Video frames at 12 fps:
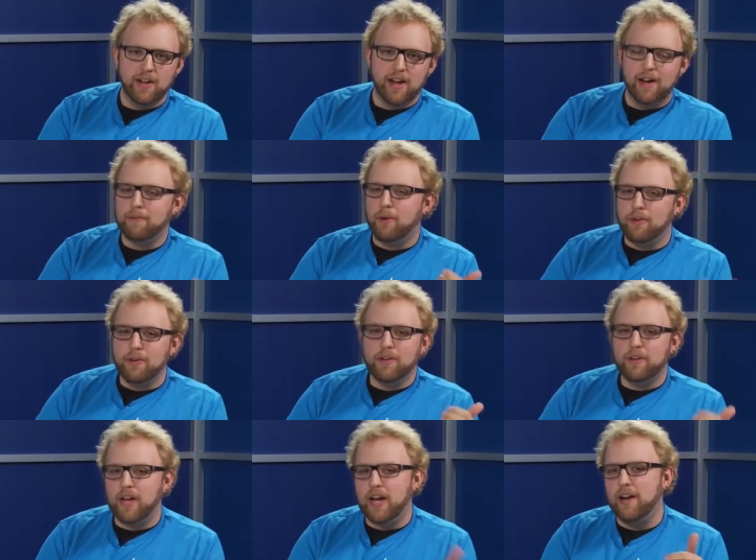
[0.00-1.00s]
I'm only
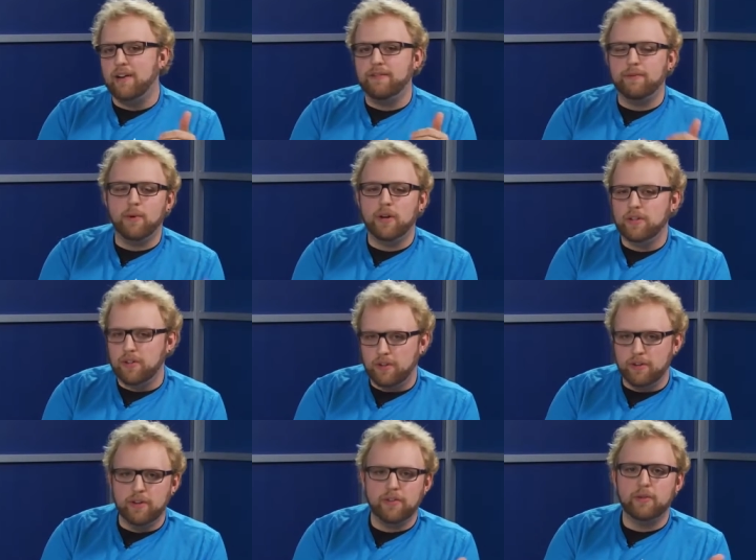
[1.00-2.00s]
going to have one
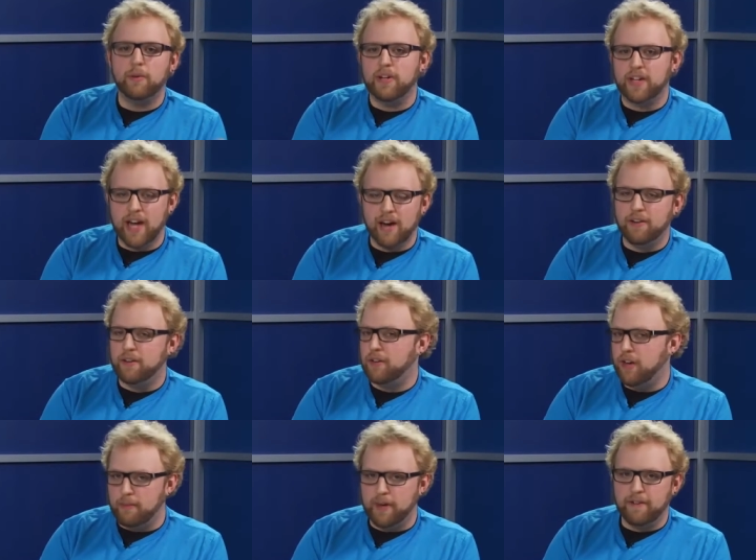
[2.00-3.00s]
to-do list, one
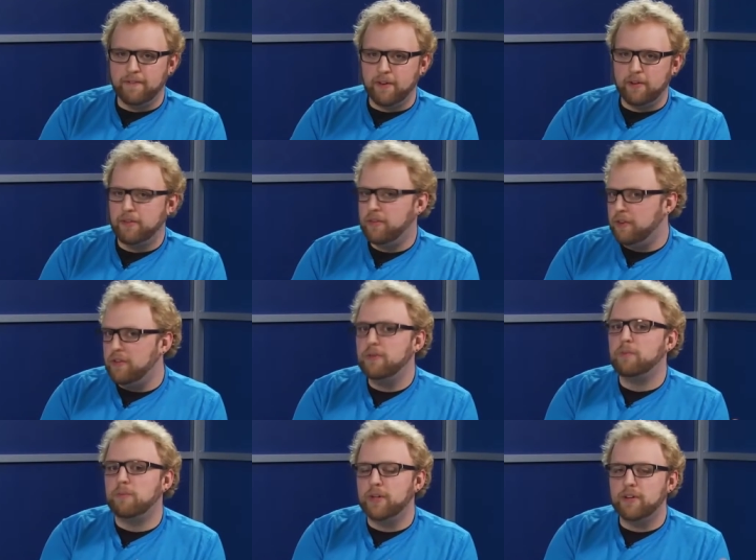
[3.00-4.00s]
calendar on my phone. So there's
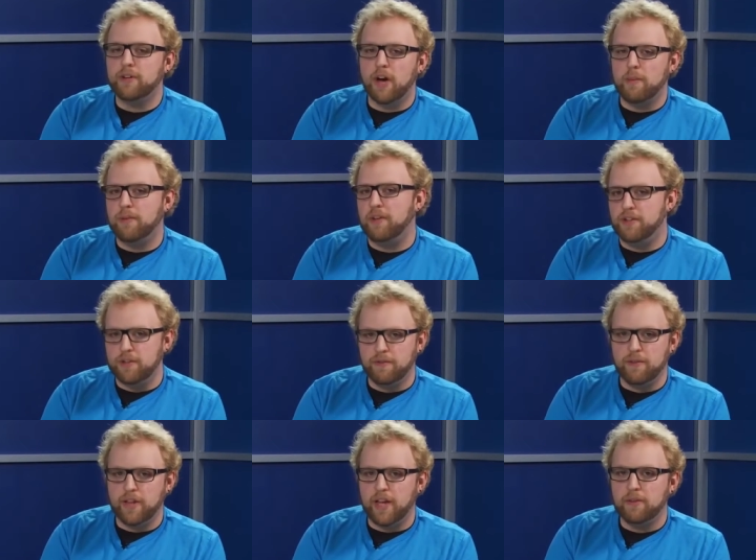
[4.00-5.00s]
some real competition for that